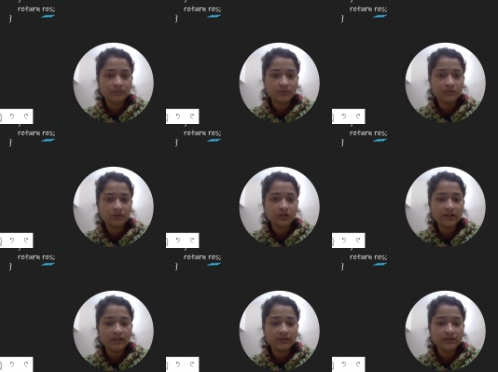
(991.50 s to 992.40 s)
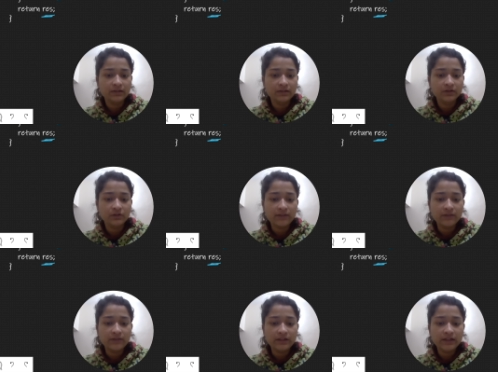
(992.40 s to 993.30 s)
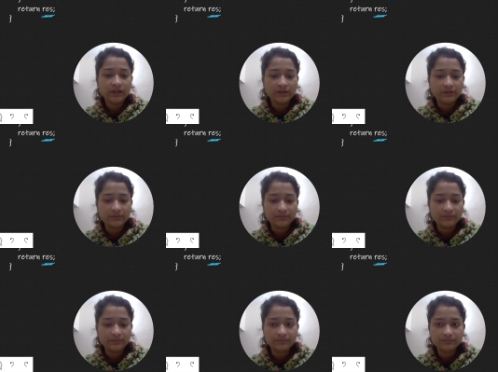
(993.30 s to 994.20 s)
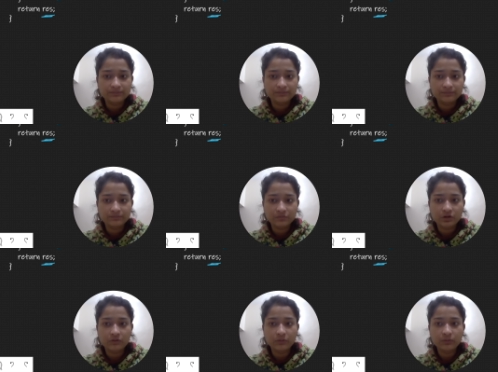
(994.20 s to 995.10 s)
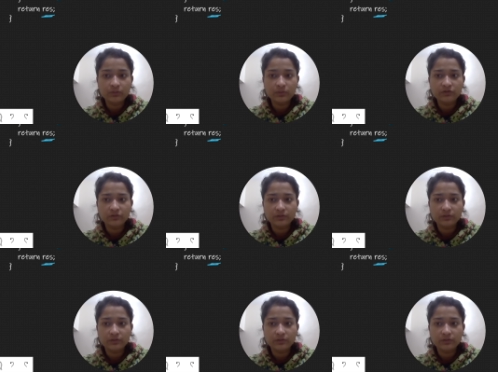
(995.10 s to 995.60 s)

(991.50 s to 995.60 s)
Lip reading: Alright. So that we can return. So output will be 4.